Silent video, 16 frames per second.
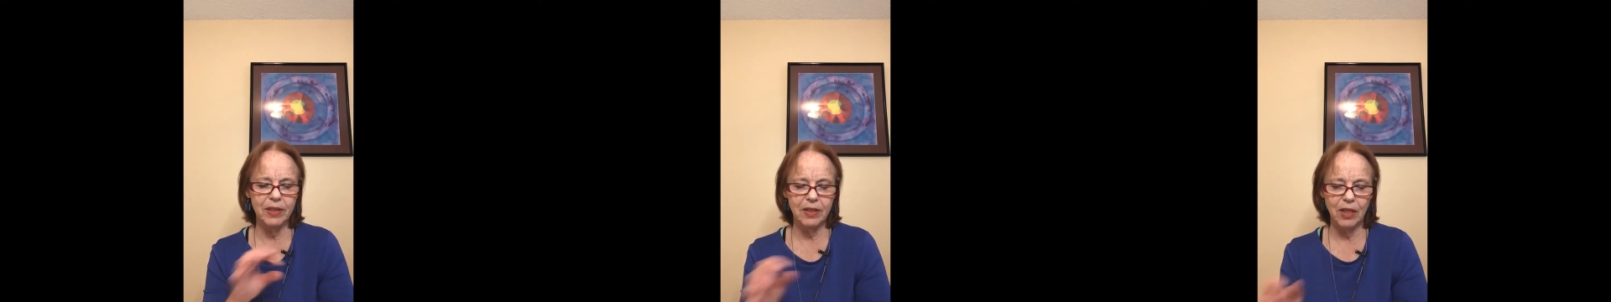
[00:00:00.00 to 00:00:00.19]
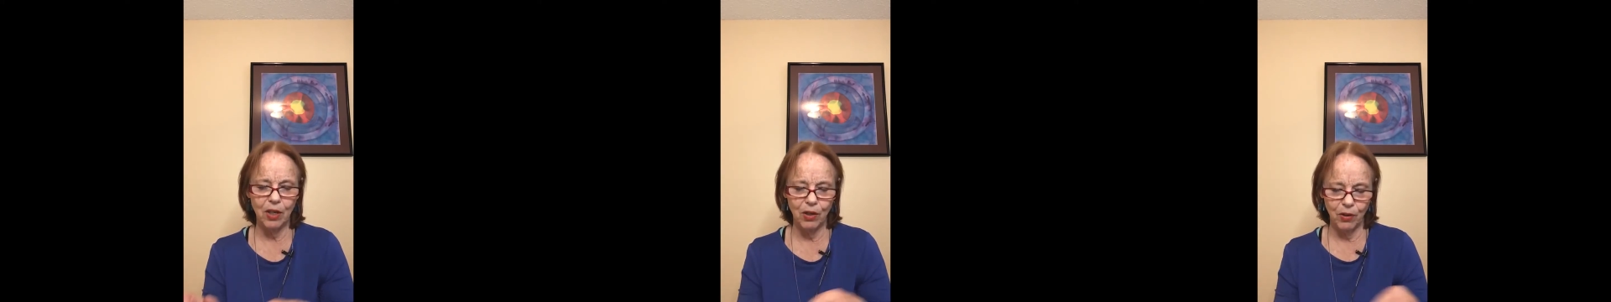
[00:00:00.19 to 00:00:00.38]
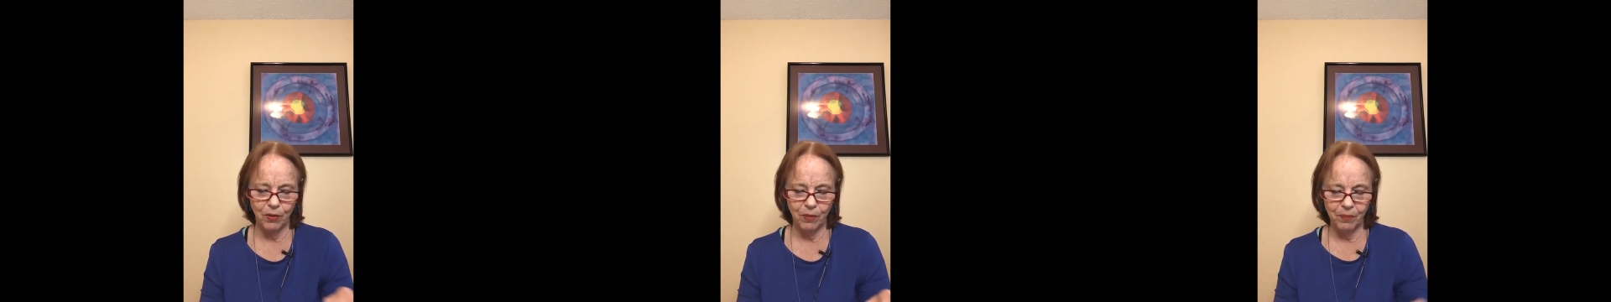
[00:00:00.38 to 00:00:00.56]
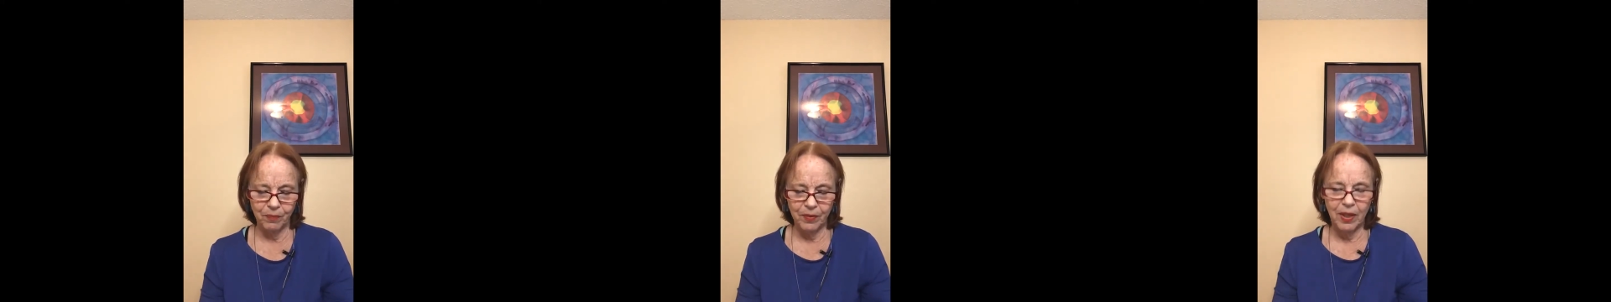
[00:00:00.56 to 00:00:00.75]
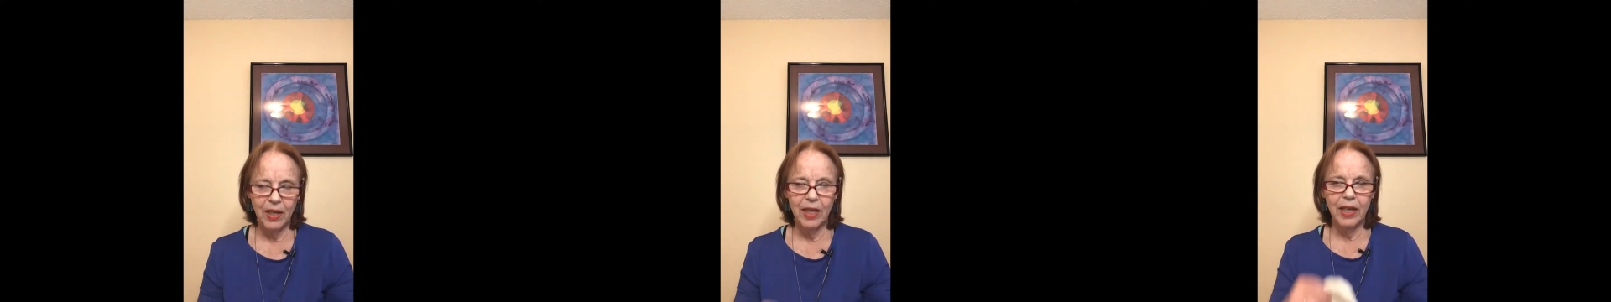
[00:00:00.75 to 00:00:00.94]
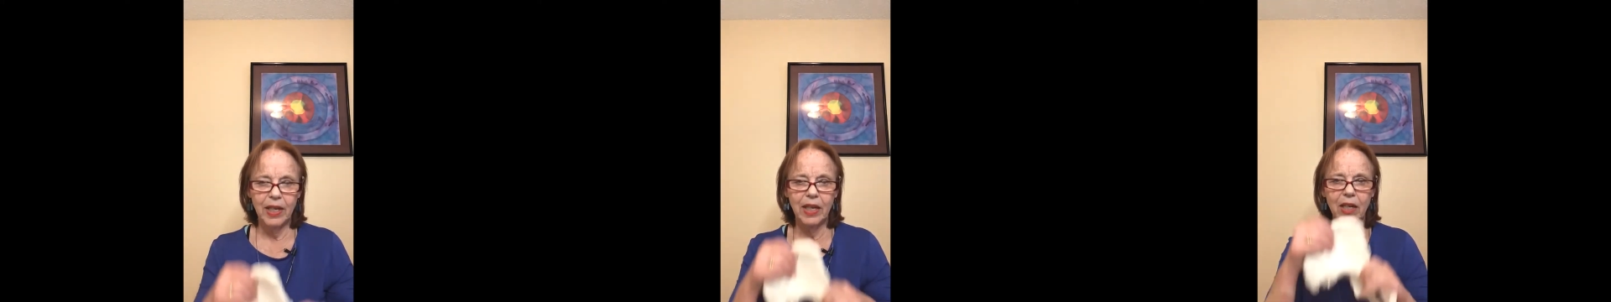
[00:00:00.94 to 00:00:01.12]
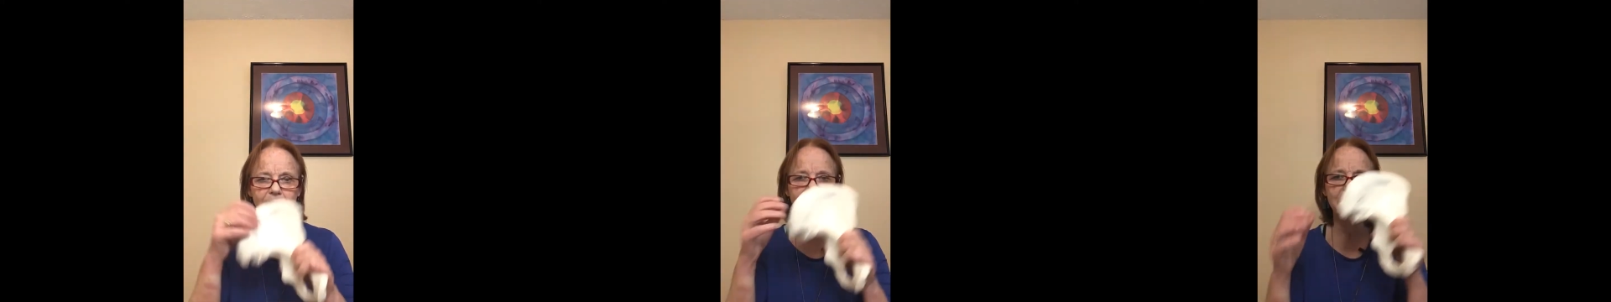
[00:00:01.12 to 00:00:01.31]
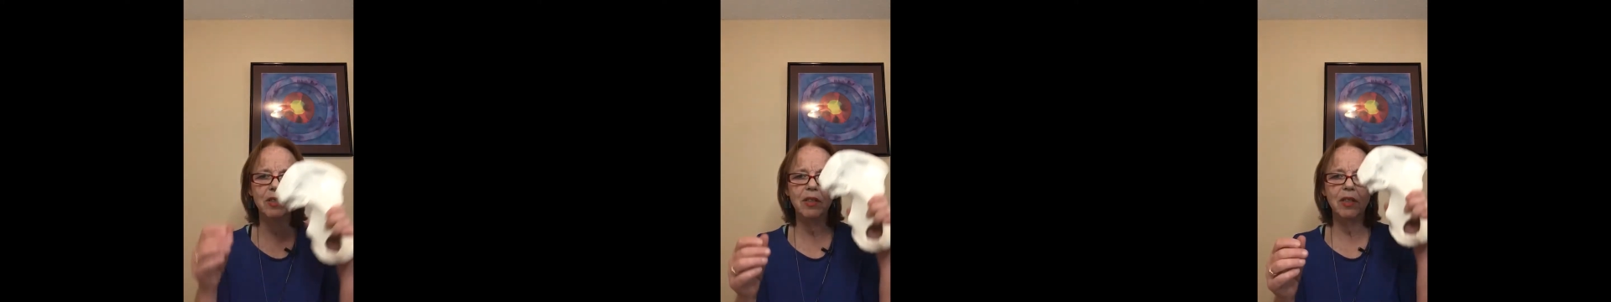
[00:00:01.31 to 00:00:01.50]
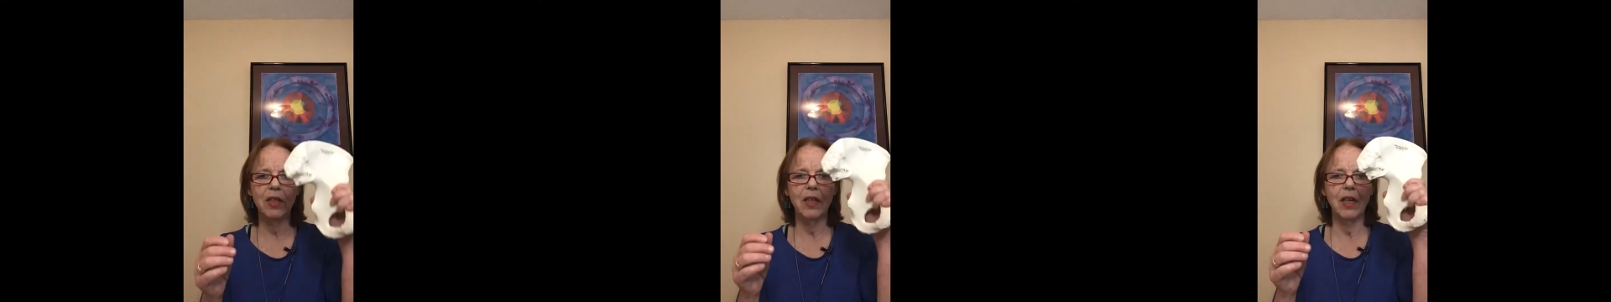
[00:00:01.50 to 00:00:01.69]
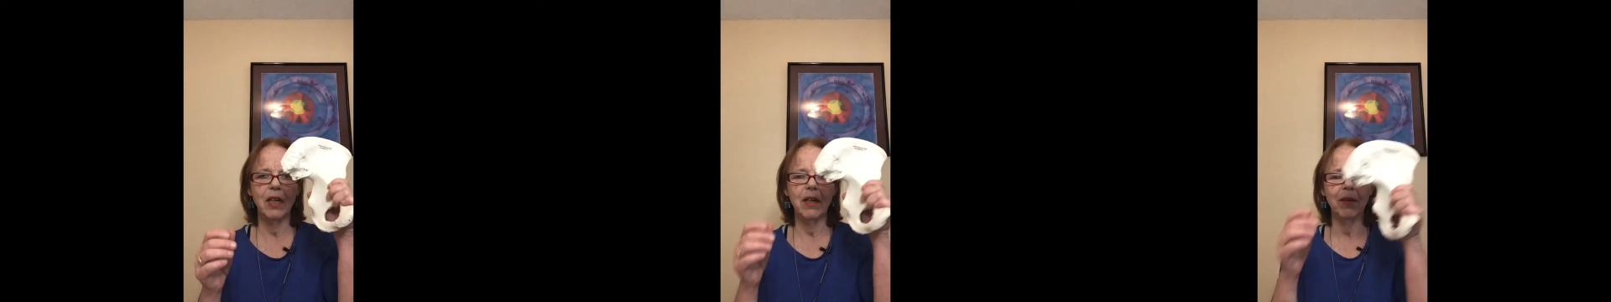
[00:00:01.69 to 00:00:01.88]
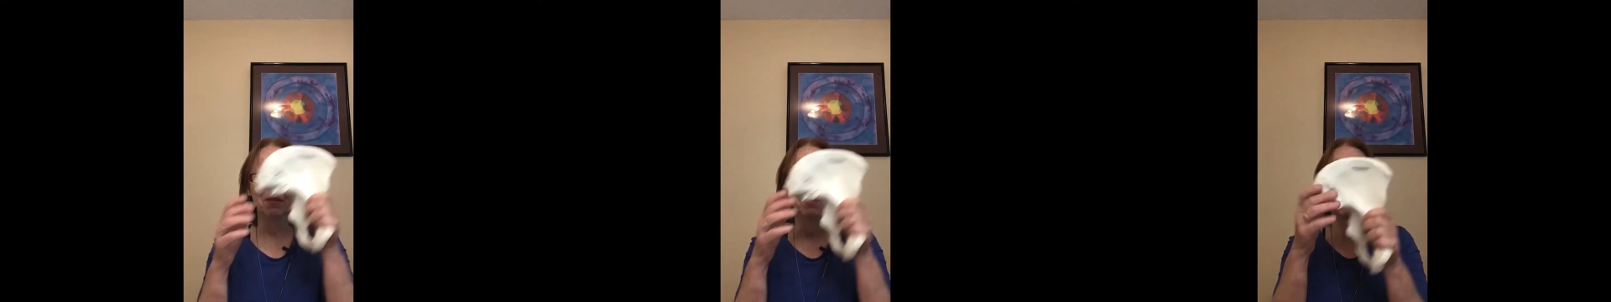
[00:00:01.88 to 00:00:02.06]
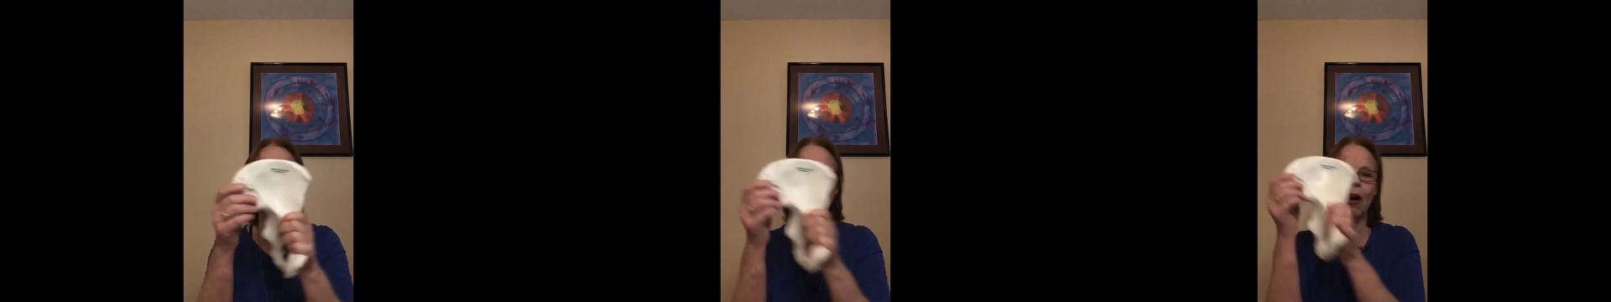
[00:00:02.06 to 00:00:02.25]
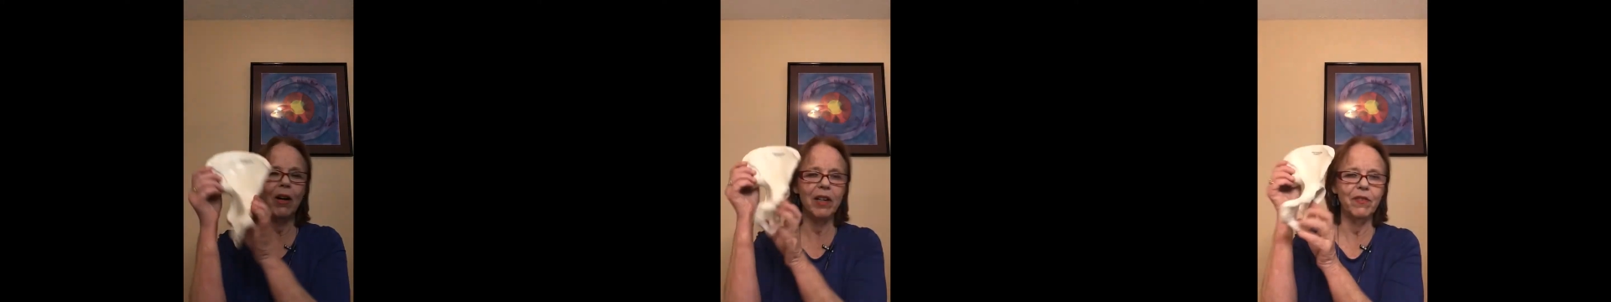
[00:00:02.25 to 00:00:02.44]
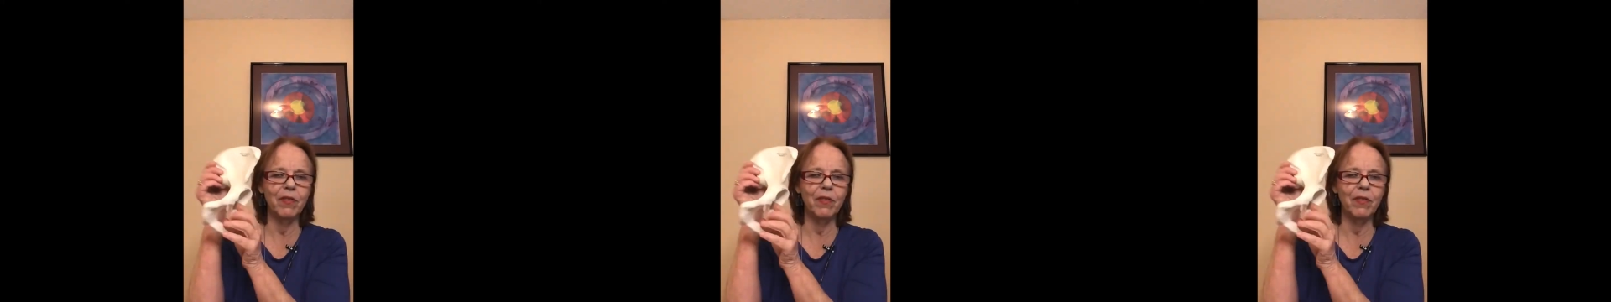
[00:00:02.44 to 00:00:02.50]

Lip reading: So here is part